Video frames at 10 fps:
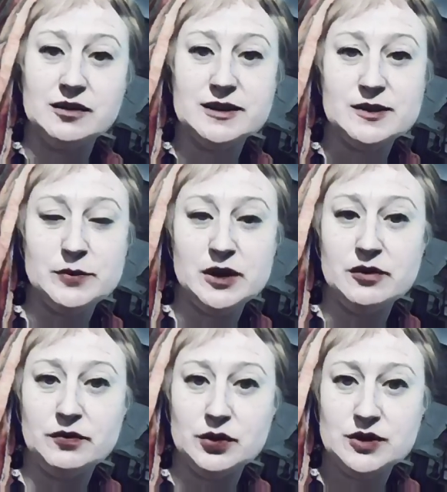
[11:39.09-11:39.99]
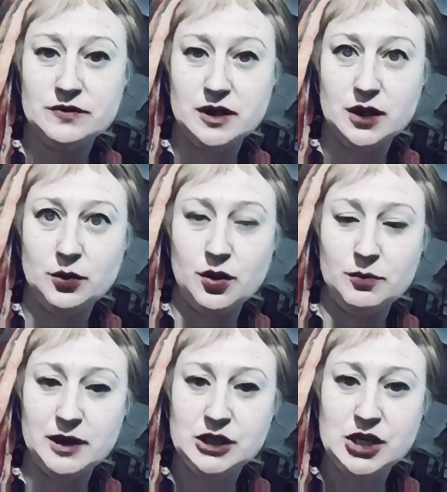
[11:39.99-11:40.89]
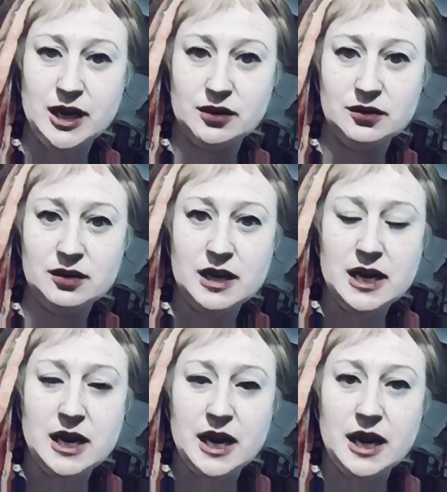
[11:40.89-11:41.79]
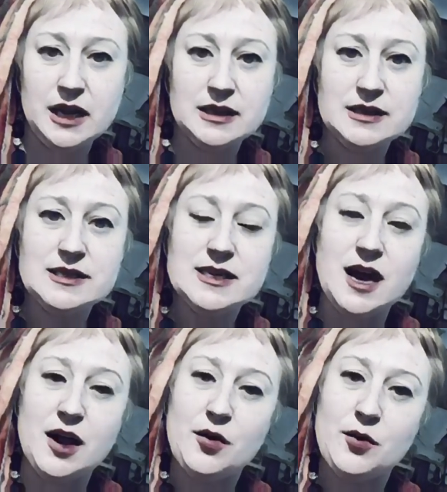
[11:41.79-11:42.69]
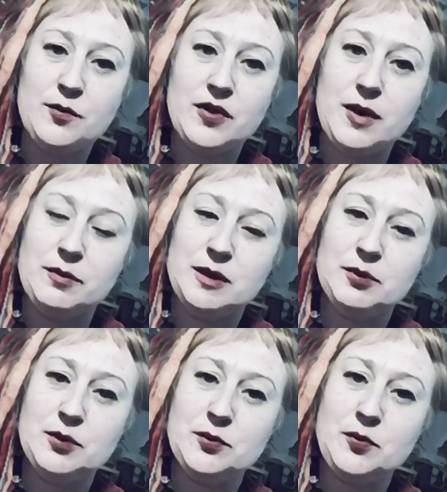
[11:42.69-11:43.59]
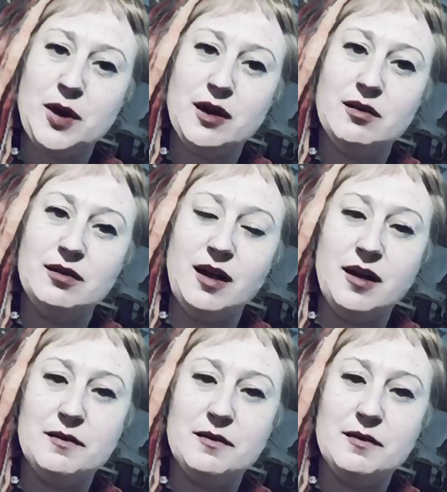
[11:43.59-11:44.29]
This will be the first video on my channel, and I hope that people will